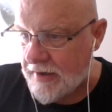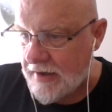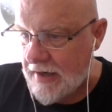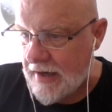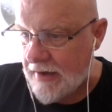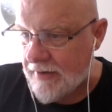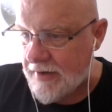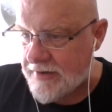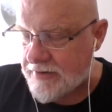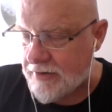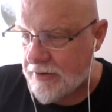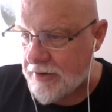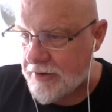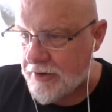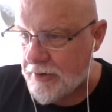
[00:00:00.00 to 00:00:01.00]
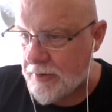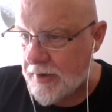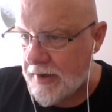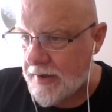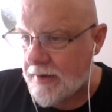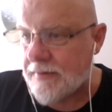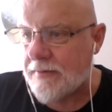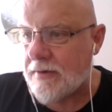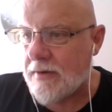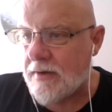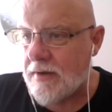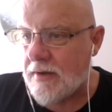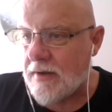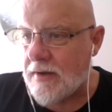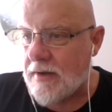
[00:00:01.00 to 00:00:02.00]
Now they started doing
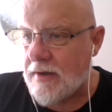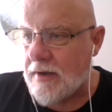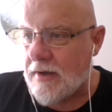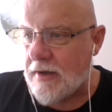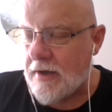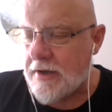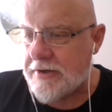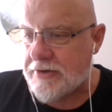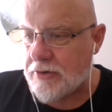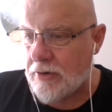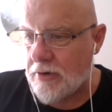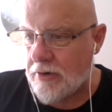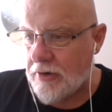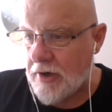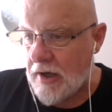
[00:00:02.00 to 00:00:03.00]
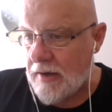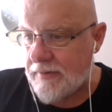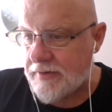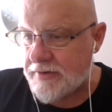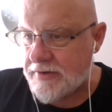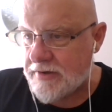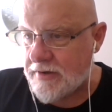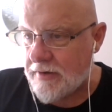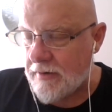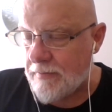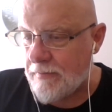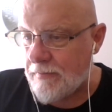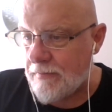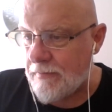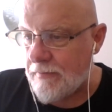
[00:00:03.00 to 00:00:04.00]
historical novels. The
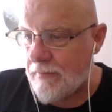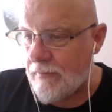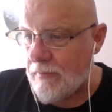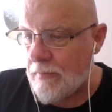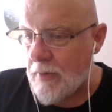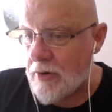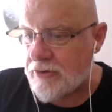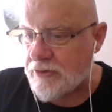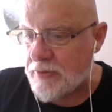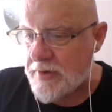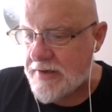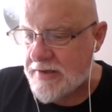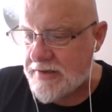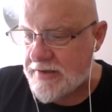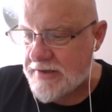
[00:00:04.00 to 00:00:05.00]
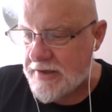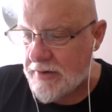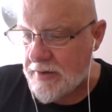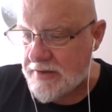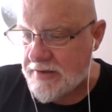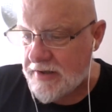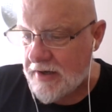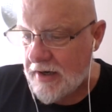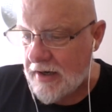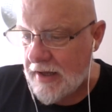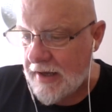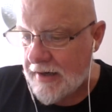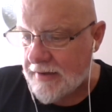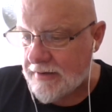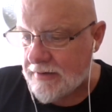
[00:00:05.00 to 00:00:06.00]
most recent series that I
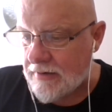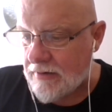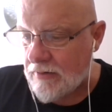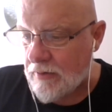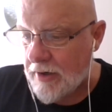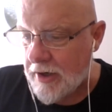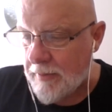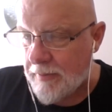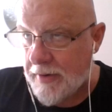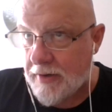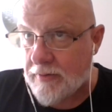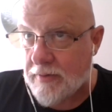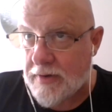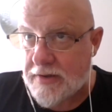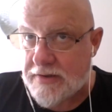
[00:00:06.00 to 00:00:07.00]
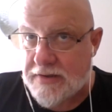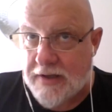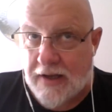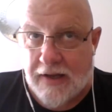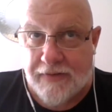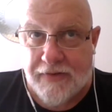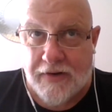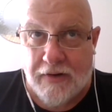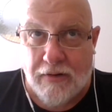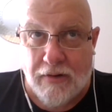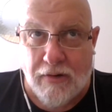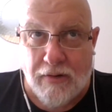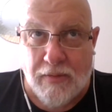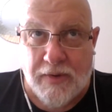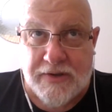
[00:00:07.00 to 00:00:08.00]
liked quite a bit was the Anthony
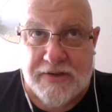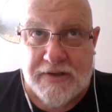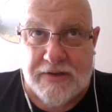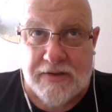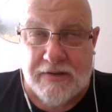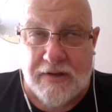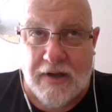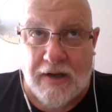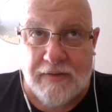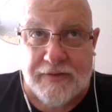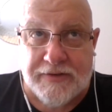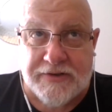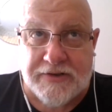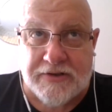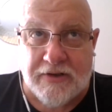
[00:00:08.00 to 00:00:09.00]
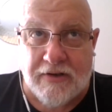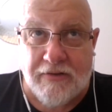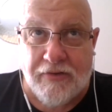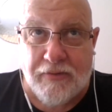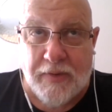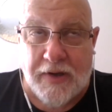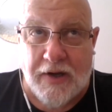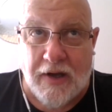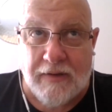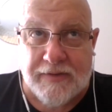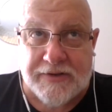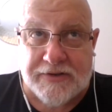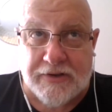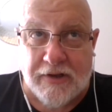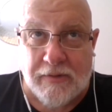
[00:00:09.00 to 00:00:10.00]
Horowitz novels, 3
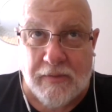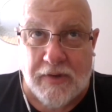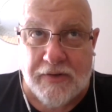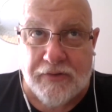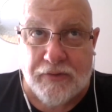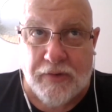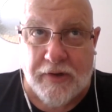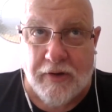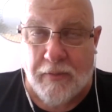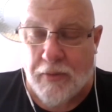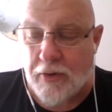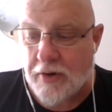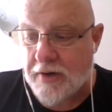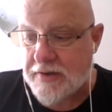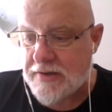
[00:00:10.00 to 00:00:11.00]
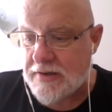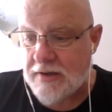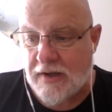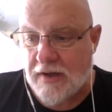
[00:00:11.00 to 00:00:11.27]
novels starting with Trigger Mortis.